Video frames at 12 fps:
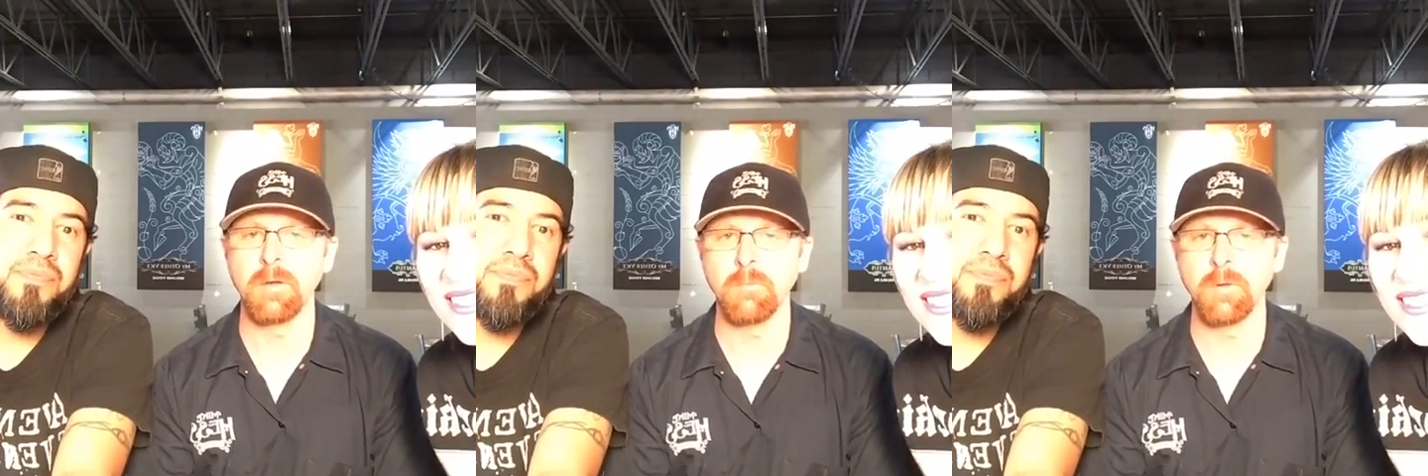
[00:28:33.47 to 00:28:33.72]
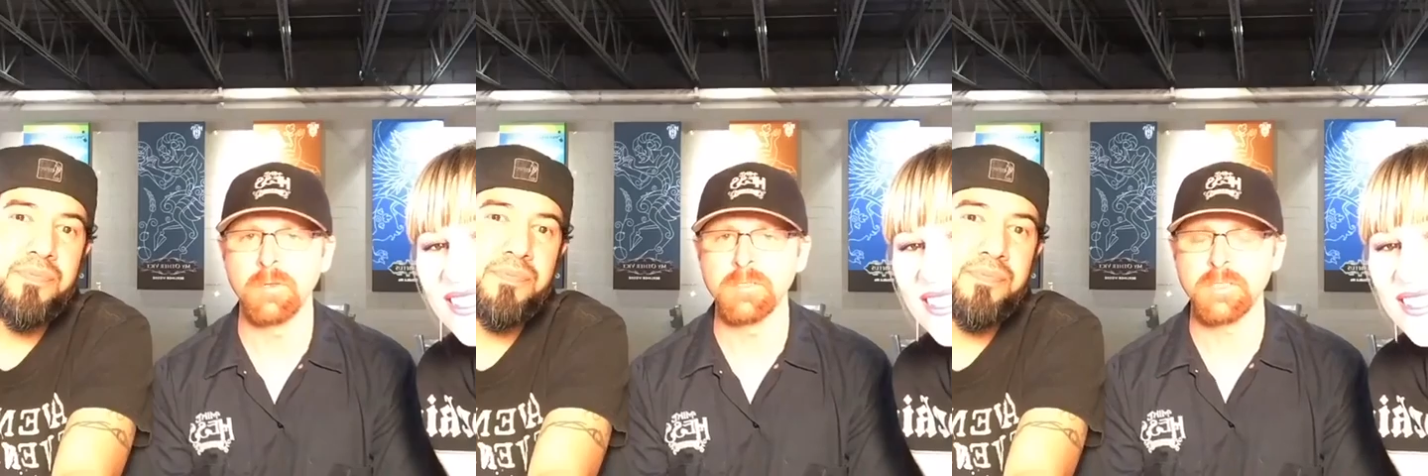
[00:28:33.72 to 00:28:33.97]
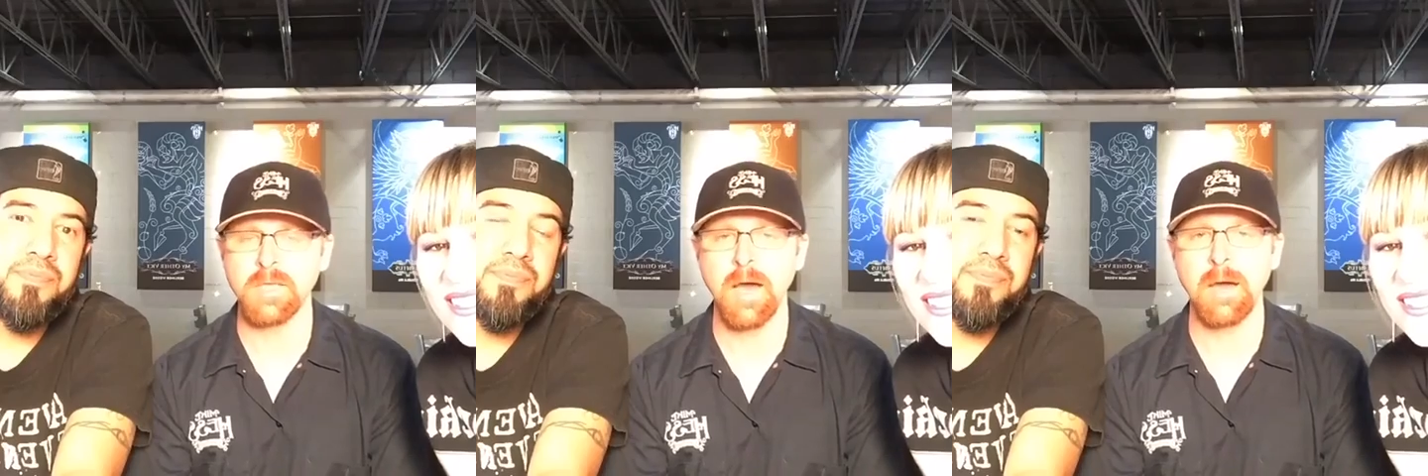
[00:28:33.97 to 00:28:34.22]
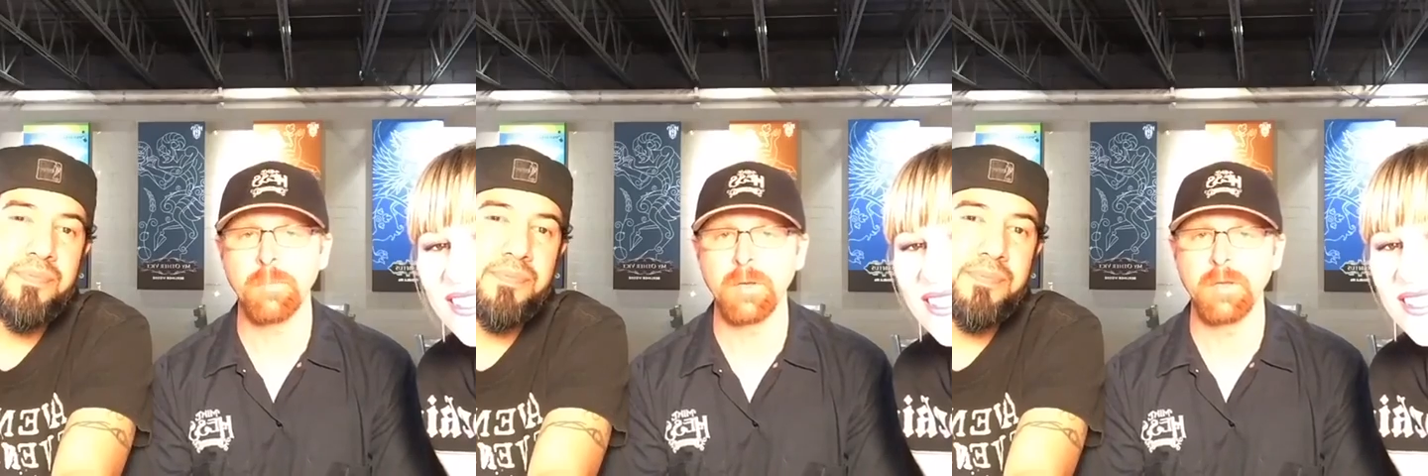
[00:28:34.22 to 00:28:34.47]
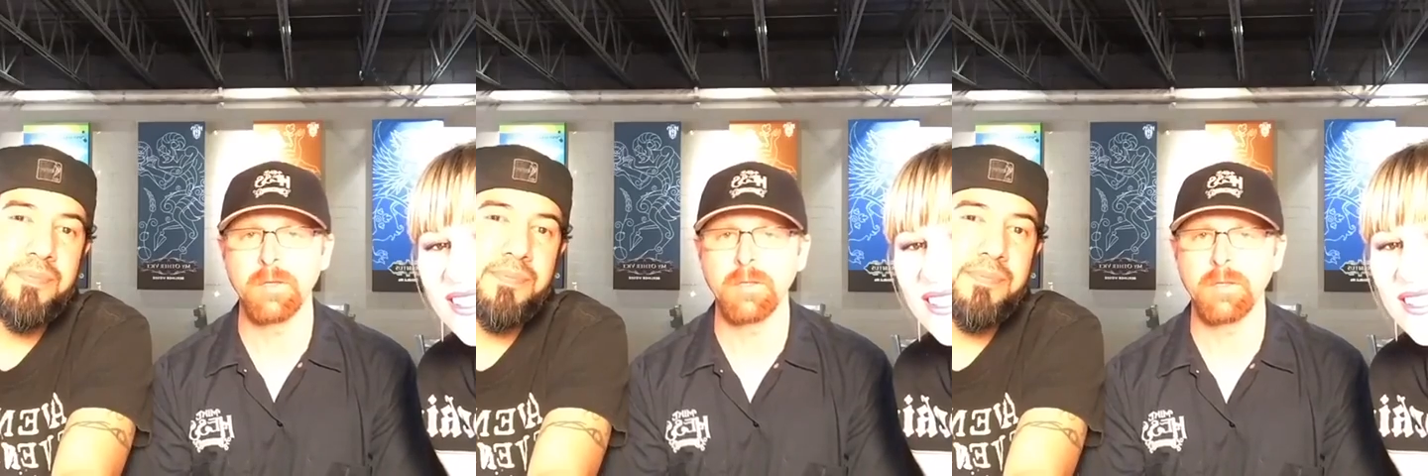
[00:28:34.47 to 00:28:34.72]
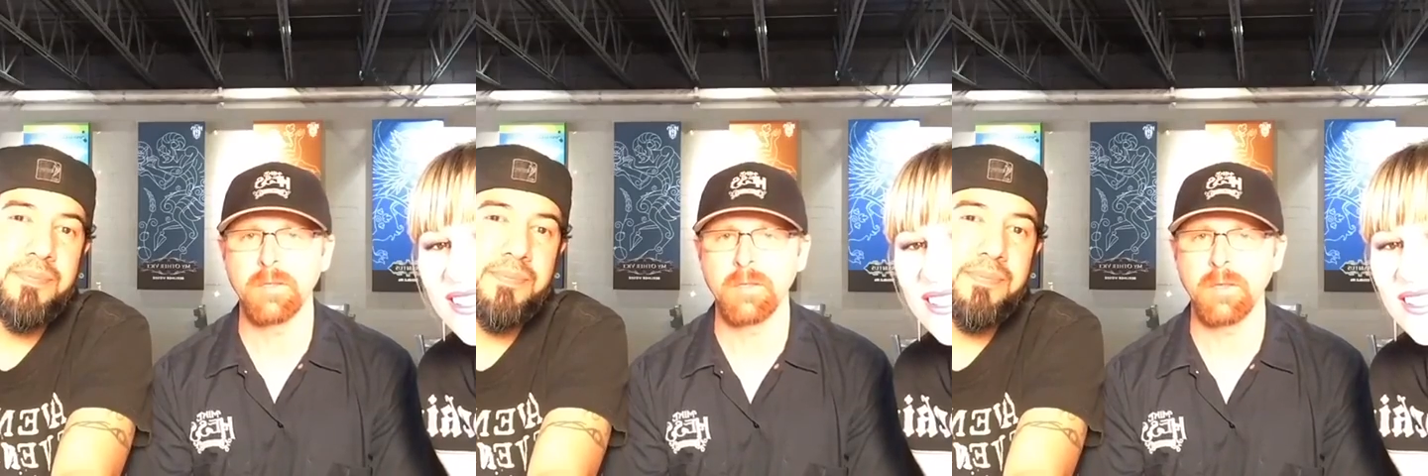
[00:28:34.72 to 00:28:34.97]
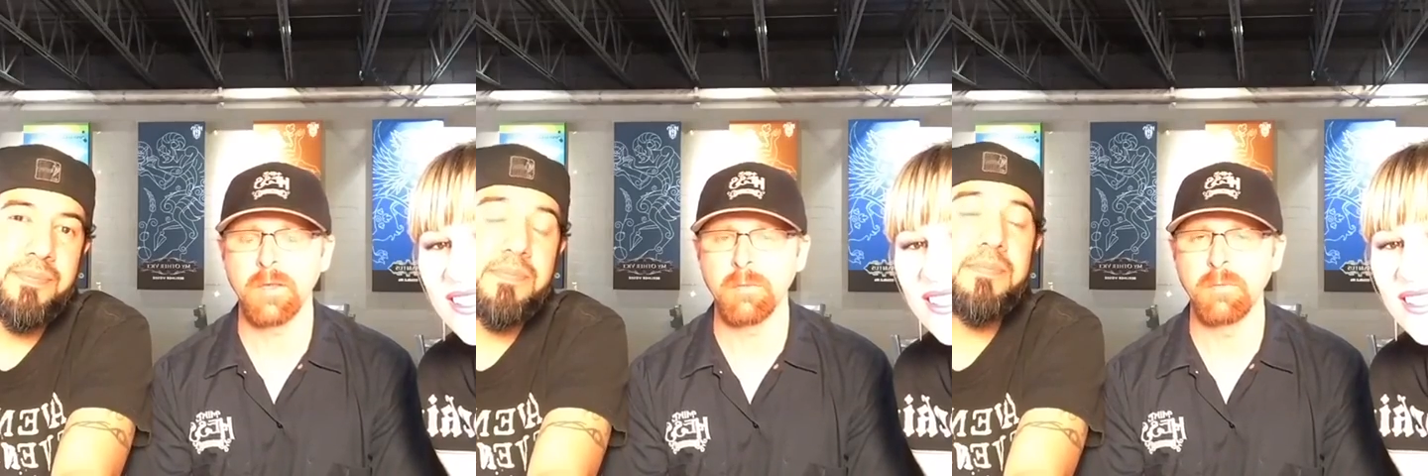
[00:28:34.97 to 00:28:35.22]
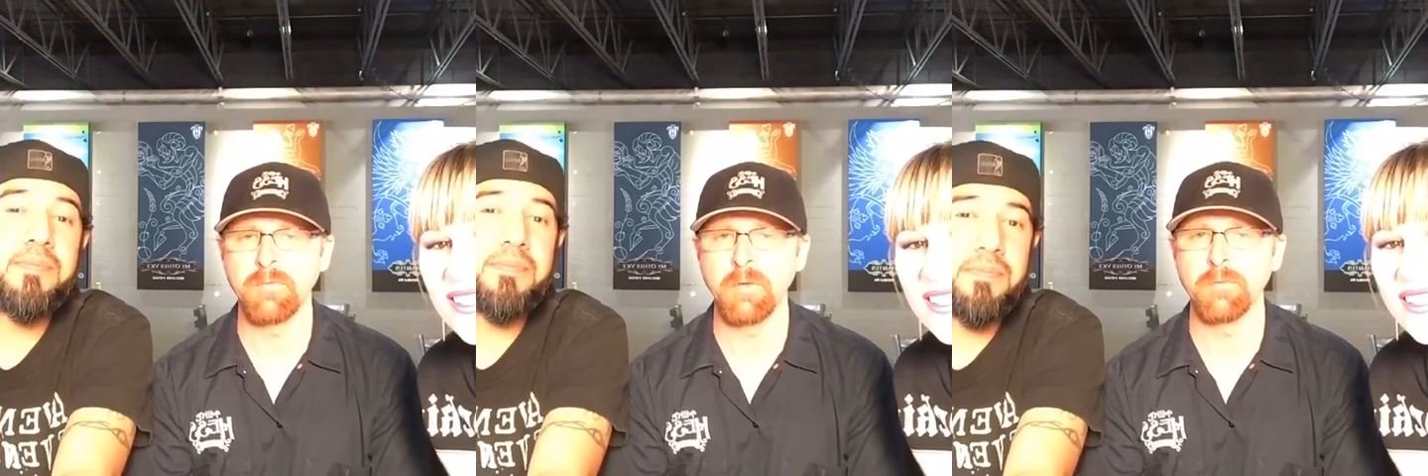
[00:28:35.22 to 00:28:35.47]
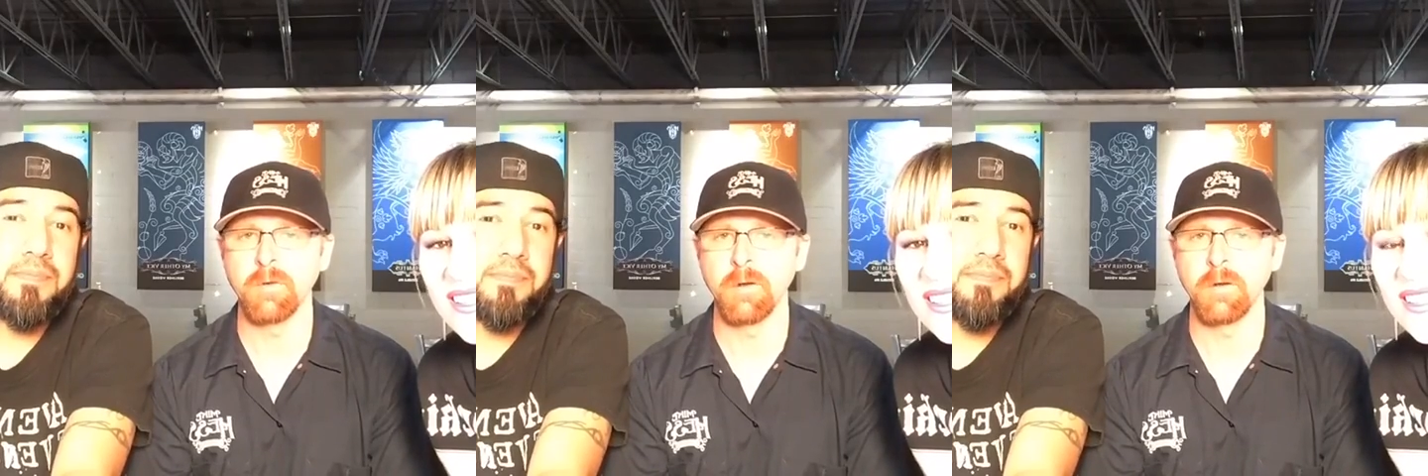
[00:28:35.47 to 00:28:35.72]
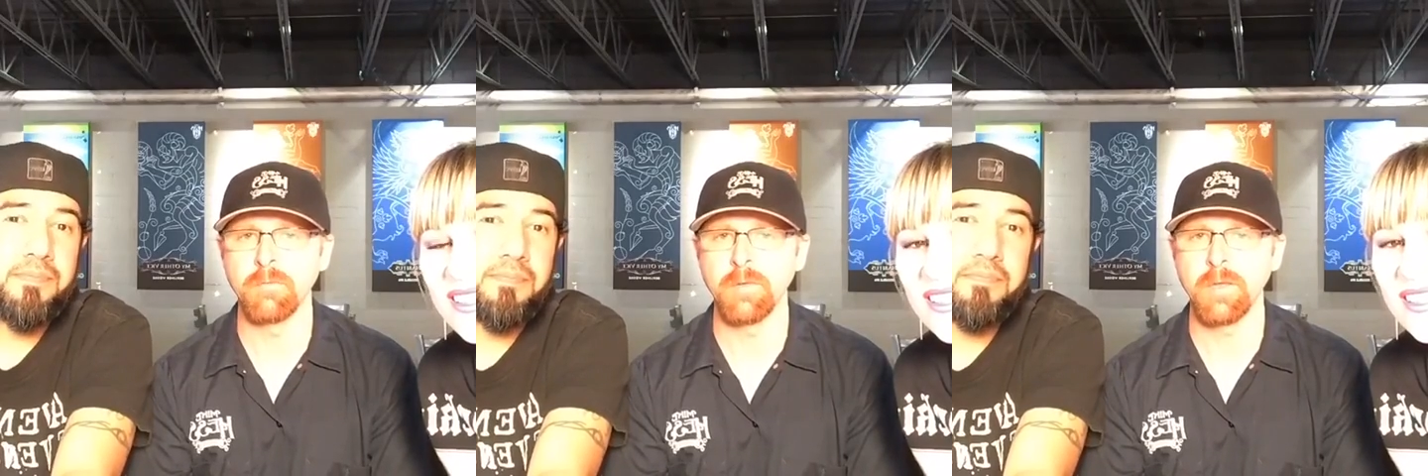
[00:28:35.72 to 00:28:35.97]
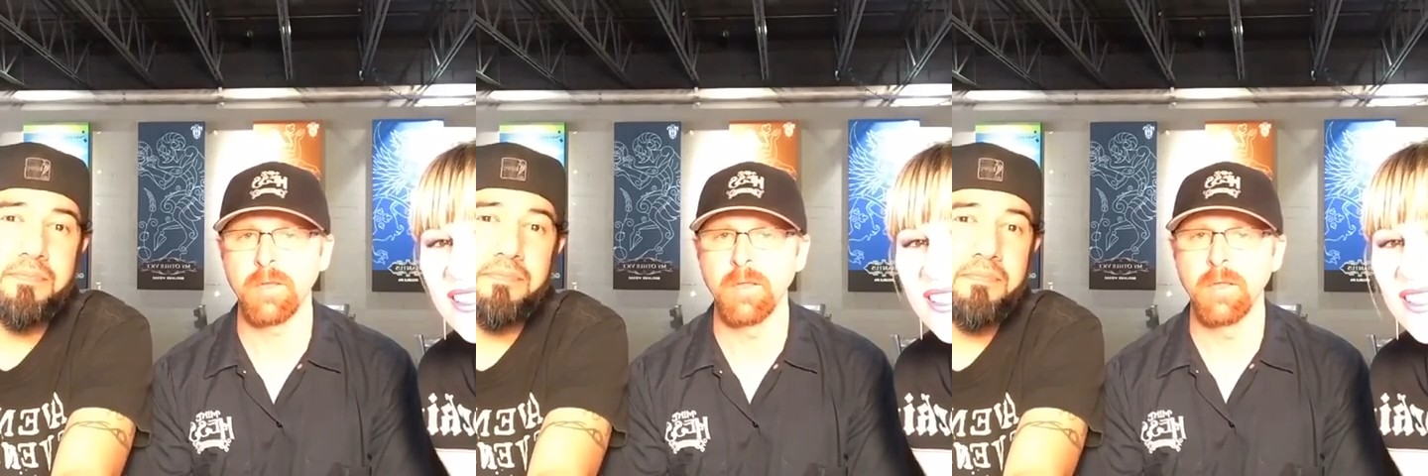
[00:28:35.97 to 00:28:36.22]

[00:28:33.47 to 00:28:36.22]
One is Scapa, if you ever heard of it.